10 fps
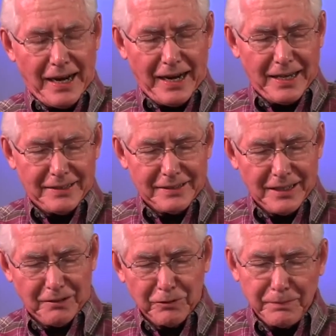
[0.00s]

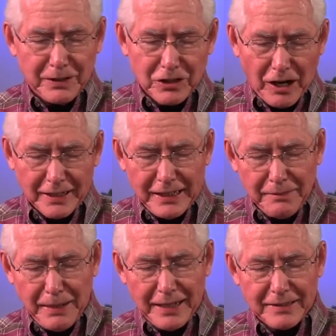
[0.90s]
And we've been talking
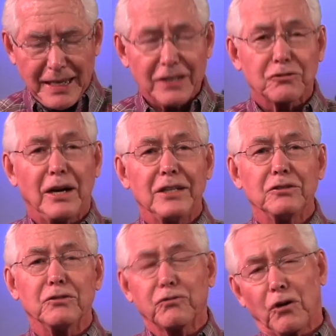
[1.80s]
about that, trying
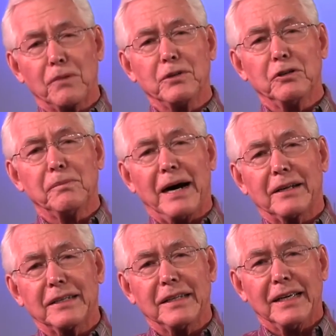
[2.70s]
to inform you
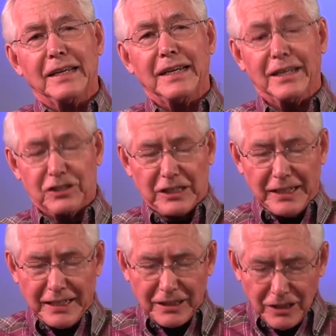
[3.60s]
about it. It's
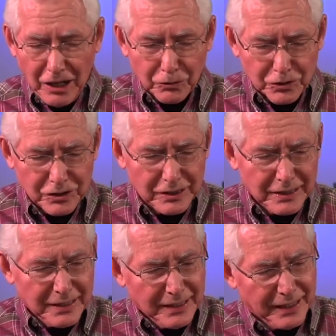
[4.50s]
getting close.
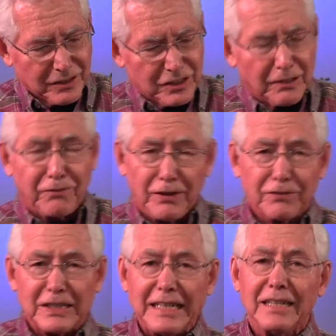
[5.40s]
It's the
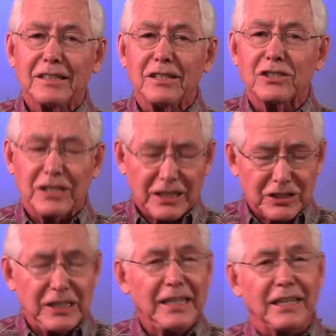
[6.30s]
15th and
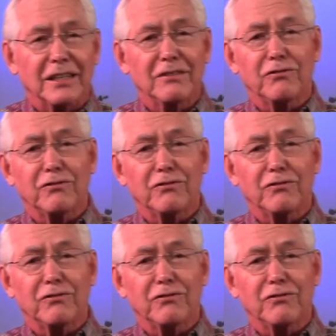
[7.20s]
16th,